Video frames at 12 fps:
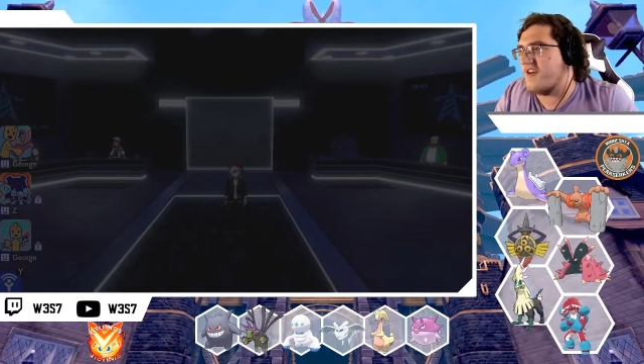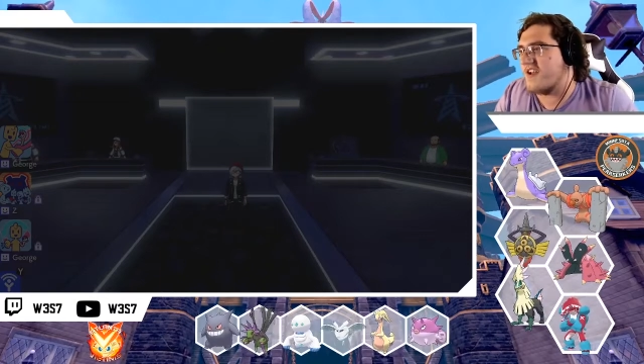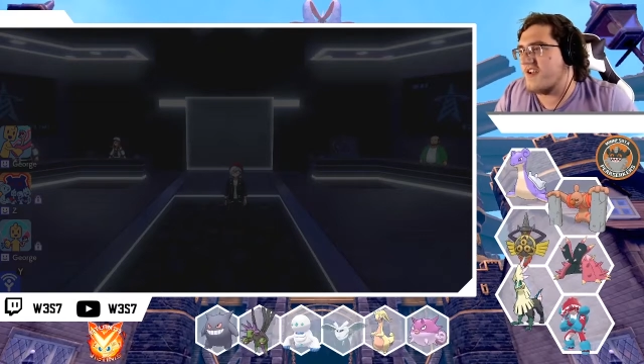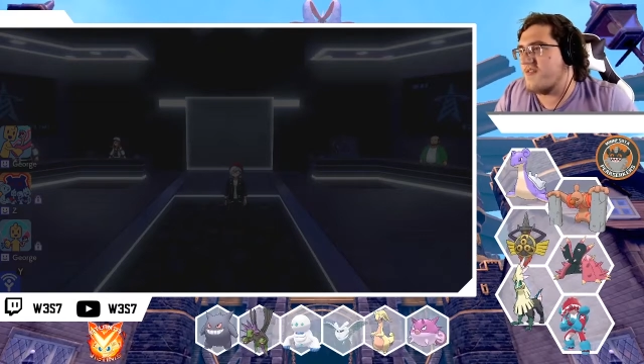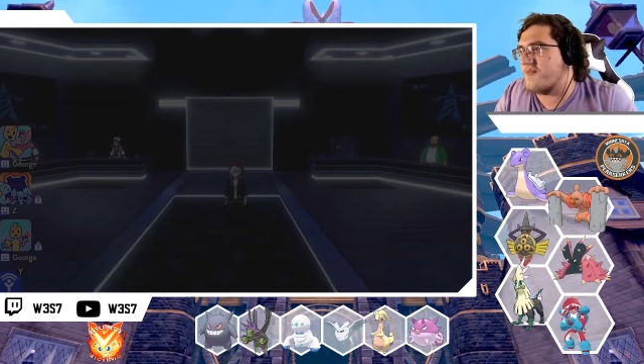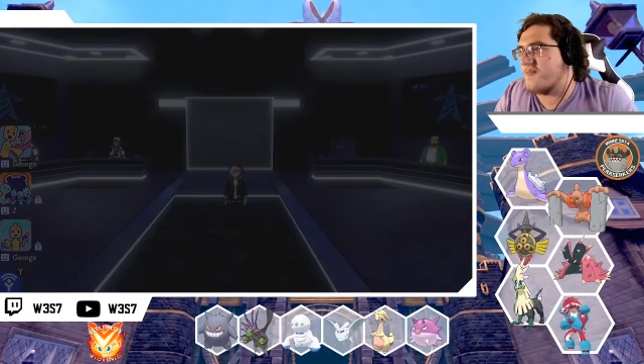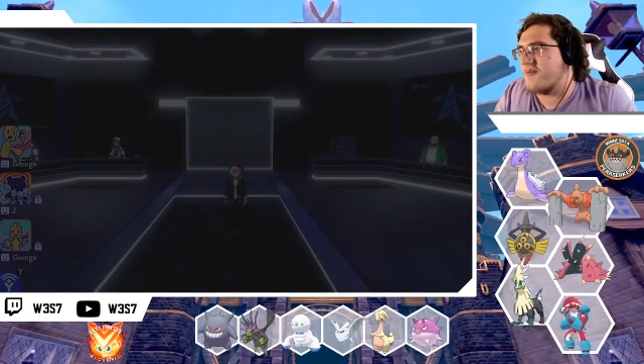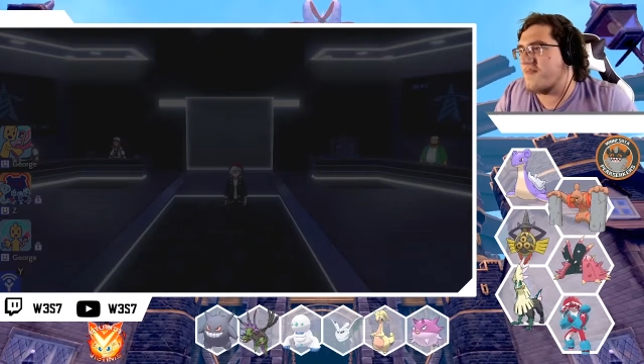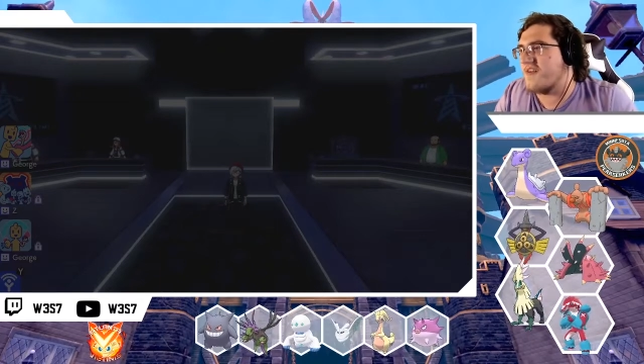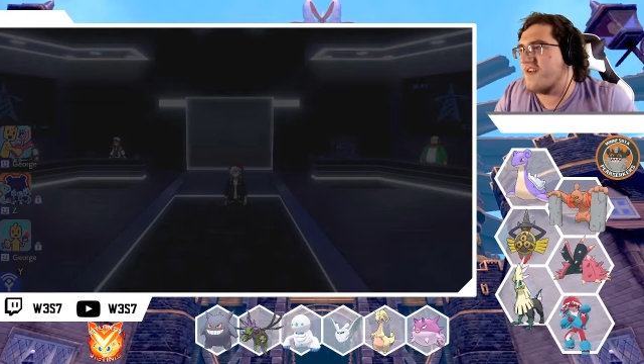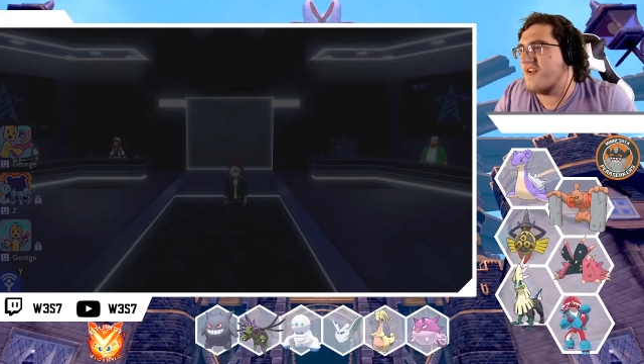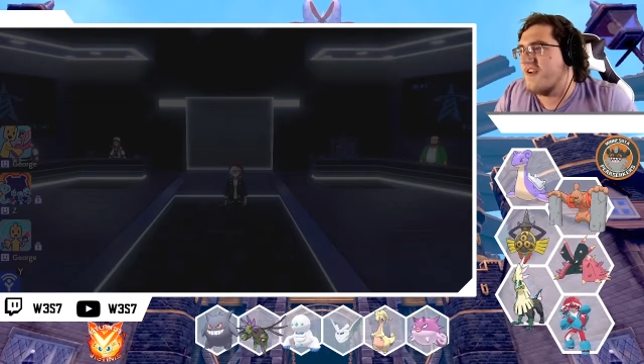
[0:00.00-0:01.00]
I couldn't
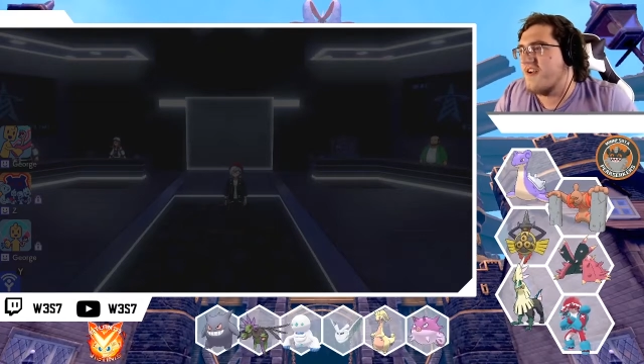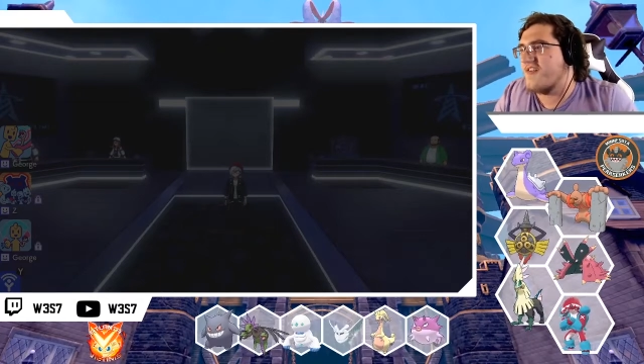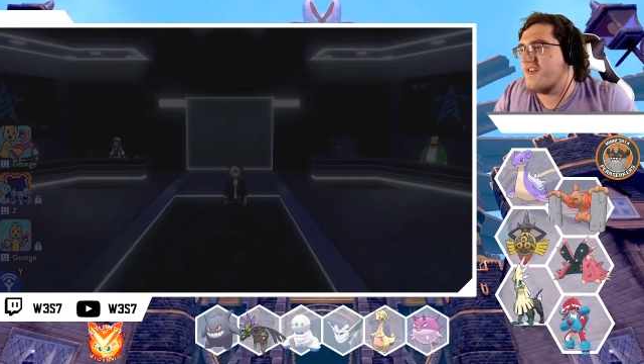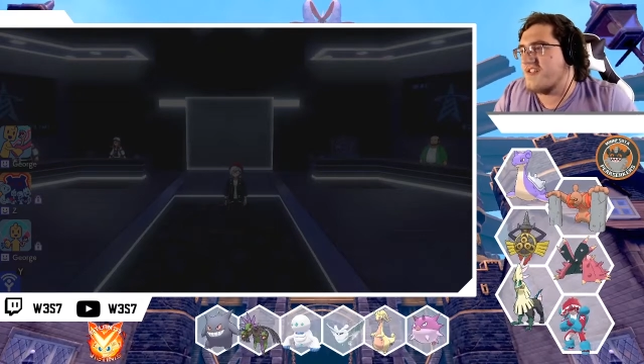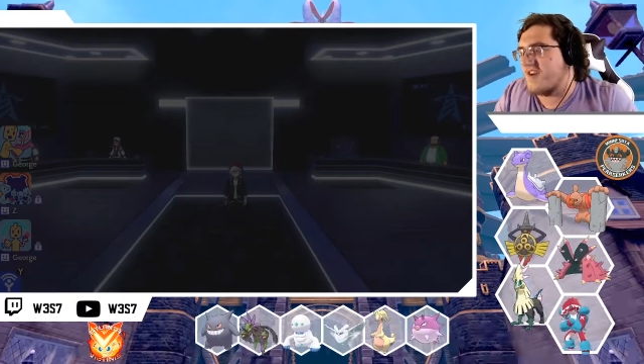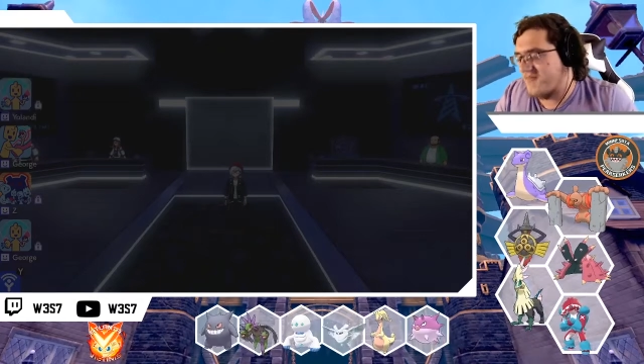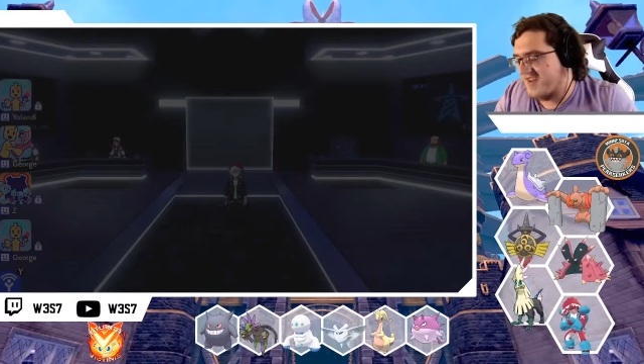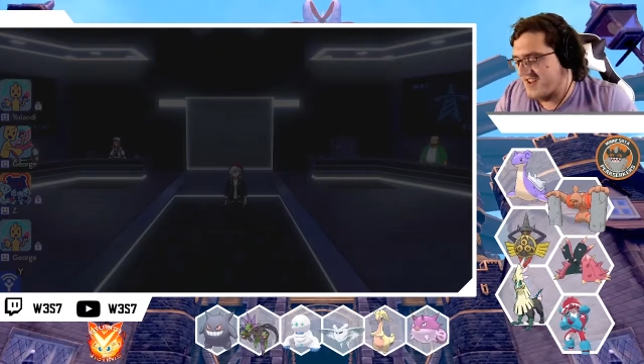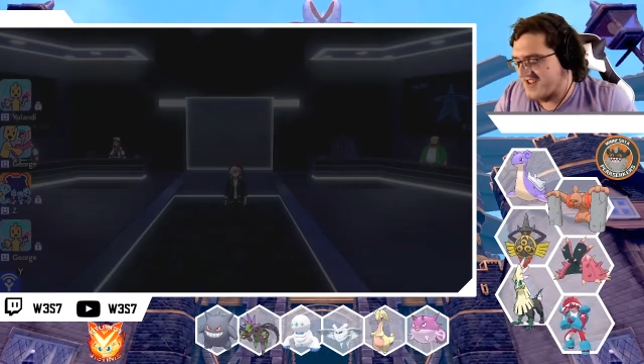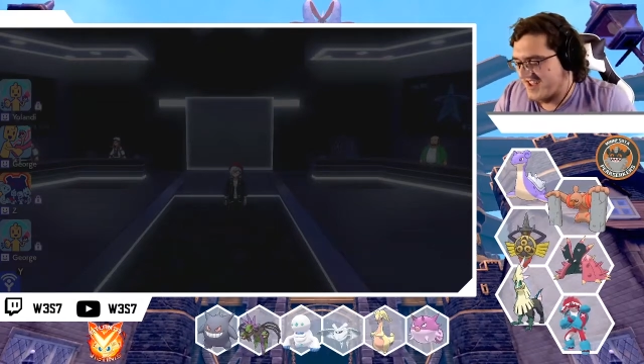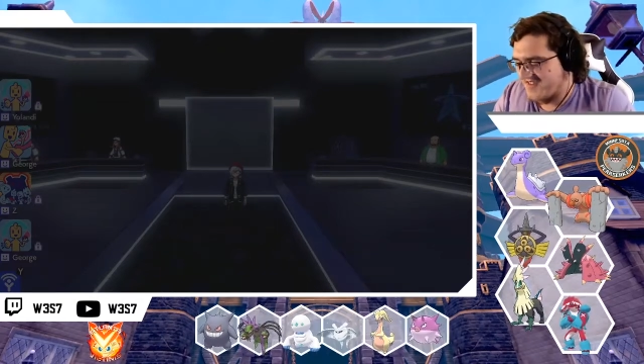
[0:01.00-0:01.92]
remember what Darm